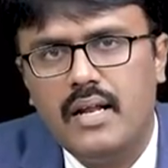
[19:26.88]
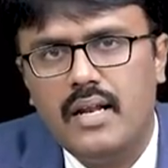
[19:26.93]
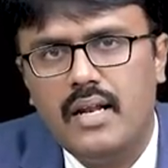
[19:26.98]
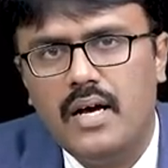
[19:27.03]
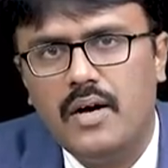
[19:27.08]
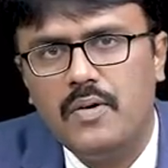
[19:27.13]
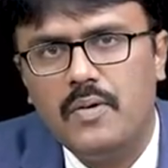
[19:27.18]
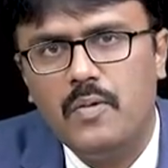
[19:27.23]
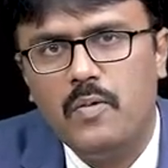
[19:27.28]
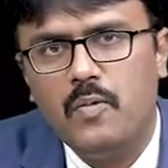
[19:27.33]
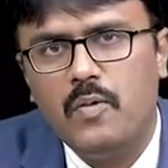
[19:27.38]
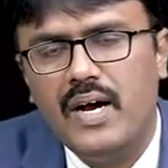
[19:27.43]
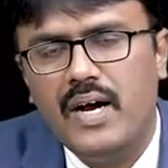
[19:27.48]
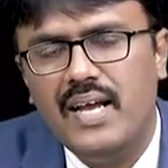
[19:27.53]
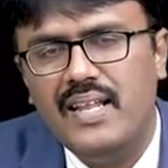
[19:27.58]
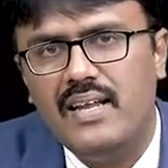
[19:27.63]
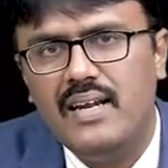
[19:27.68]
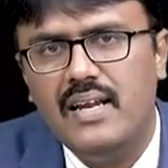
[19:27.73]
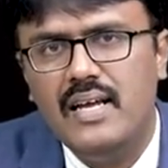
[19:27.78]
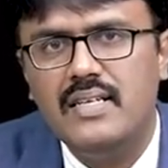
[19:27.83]
Now,
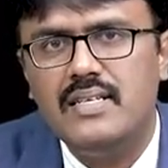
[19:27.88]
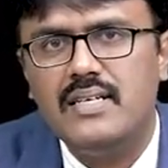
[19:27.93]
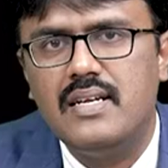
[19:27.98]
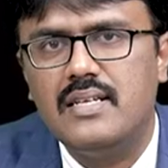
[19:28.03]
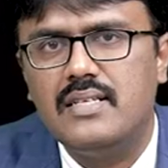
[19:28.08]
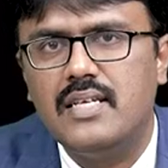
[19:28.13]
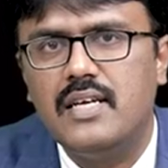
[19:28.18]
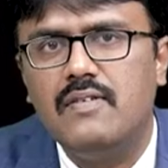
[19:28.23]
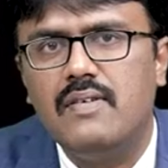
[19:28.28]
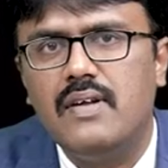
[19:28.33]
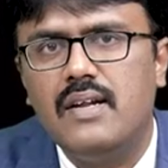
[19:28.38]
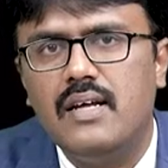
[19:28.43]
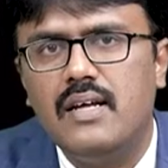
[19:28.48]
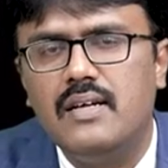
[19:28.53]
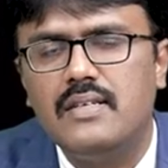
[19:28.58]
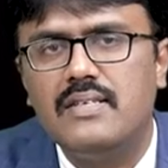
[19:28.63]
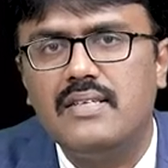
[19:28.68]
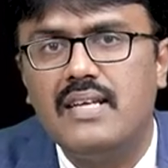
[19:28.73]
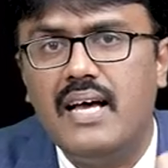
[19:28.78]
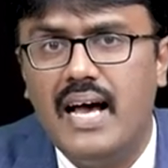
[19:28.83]
why the nature has given
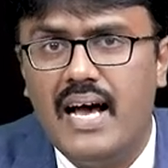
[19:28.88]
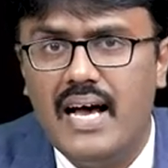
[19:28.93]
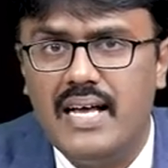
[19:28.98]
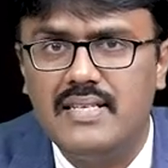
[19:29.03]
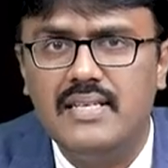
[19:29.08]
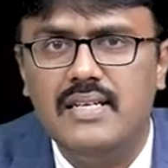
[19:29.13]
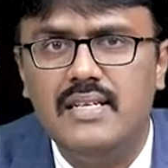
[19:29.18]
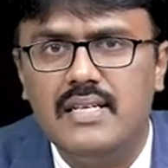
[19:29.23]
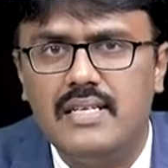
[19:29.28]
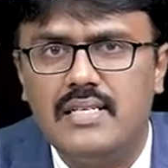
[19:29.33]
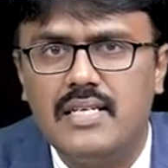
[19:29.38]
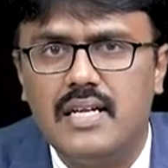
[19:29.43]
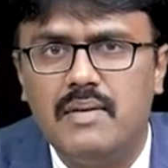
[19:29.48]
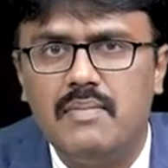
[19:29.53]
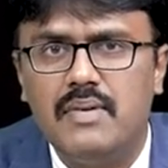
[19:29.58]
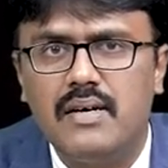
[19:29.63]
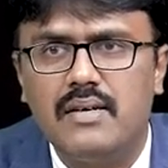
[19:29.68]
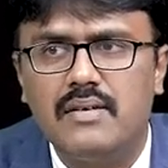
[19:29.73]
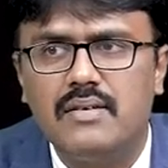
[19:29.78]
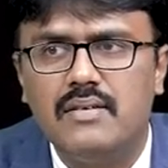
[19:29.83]
us acid in the
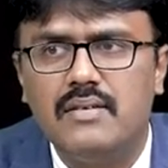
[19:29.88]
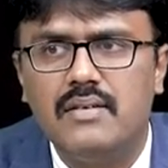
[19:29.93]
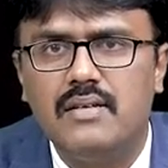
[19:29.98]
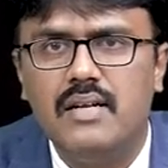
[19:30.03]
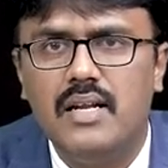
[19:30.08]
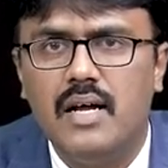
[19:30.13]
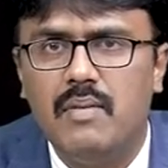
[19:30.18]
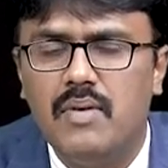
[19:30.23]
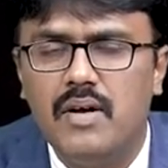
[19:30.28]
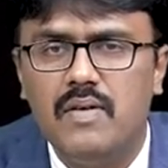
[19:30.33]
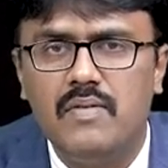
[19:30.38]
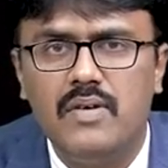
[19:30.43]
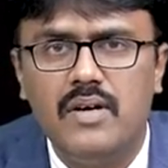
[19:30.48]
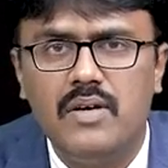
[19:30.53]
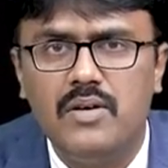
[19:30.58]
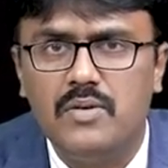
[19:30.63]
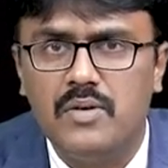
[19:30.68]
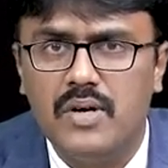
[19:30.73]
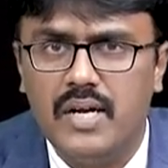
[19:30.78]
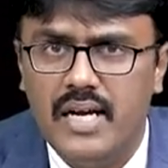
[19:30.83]
stomach? Number
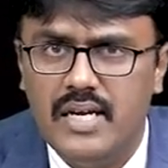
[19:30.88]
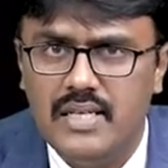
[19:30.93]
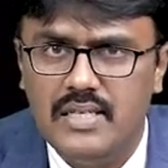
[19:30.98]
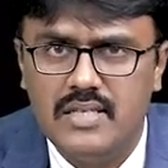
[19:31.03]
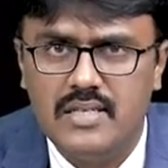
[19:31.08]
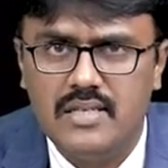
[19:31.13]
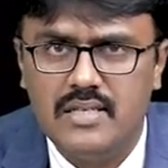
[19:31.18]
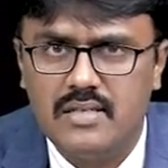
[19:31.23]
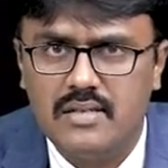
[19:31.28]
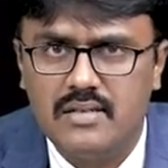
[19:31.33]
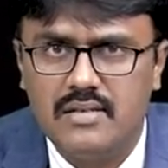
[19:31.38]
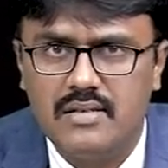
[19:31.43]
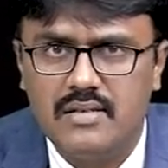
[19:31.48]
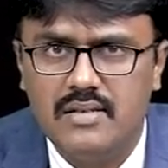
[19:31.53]
one, to digest.